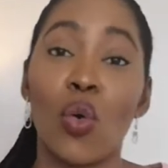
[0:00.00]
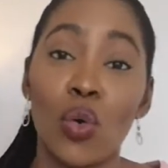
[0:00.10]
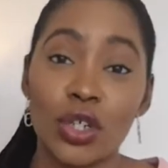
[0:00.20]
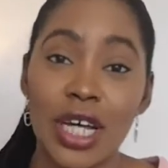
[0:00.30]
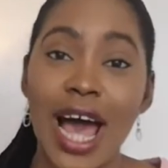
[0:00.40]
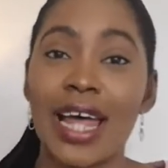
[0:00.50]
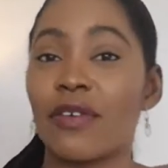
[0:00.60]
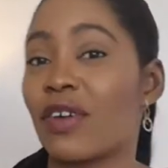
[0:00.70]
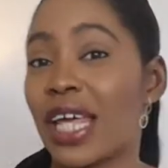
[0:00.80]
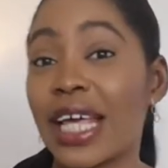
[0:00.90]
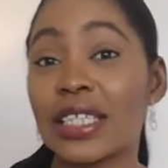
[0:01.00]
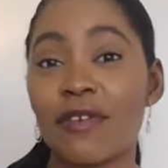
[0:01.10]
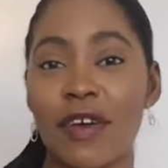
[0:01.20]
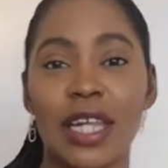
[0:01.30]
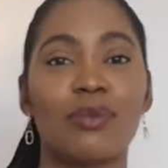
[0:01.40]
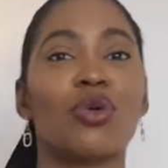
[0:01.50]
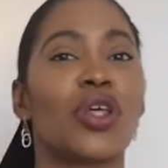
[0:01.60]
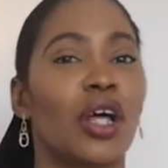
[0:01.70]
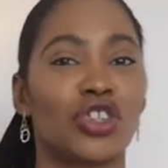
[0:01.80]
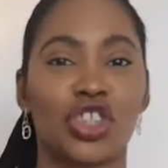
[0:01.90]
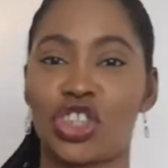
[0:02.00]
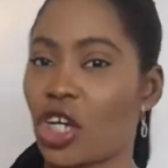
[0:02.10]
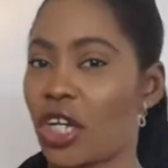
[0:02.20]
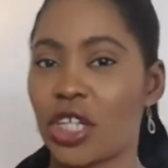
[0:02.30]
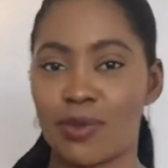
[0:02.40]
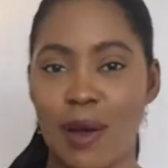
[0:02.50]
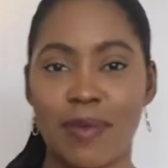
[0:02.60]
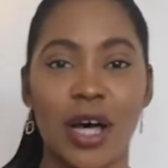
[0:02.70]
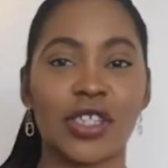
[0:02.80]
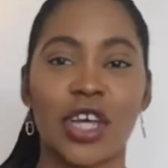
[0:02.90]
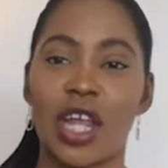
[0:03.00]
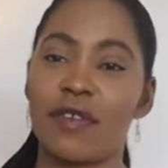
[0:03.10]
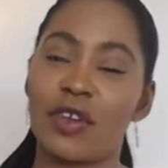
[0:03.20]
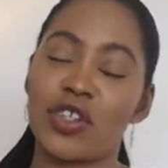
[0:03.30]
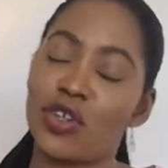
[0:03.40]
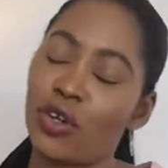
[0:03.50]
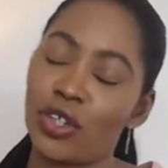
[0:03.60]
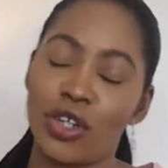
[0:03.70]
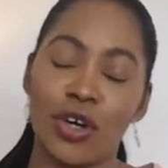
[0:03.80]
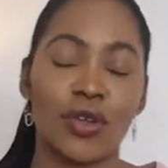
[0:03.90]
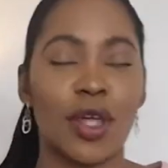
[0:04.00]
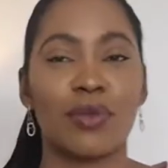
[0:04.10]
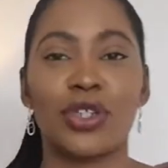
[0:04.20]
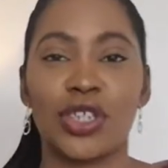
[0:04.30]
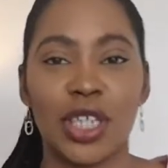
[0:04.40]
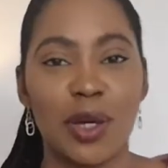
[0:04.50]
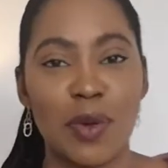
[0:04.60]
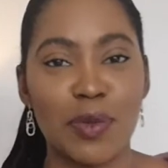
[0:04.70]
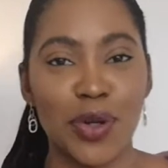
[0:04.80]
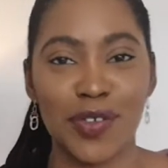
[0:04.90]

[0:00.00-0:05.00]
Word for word: order and if it is available then i'll just chuck it into my basket and if it's not you know then we just keep it